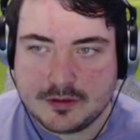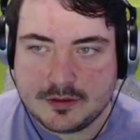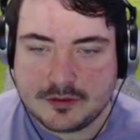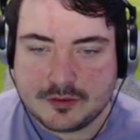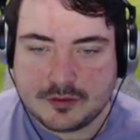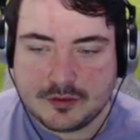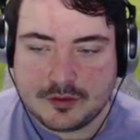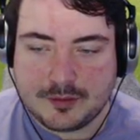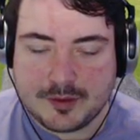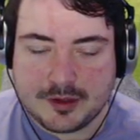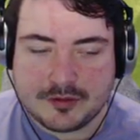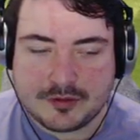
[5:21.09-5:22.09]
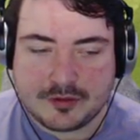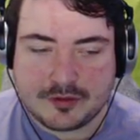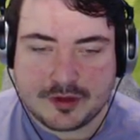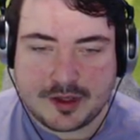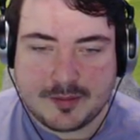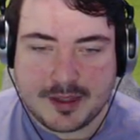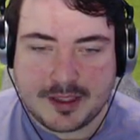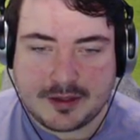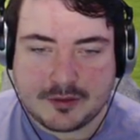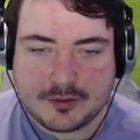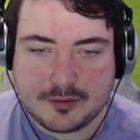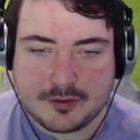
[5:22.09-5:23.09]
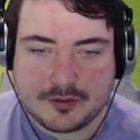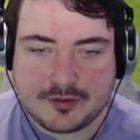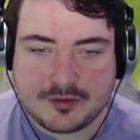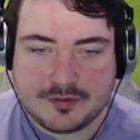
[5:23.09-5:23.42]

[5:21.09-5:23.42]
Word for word: So Rory Burns looks like he might go towards his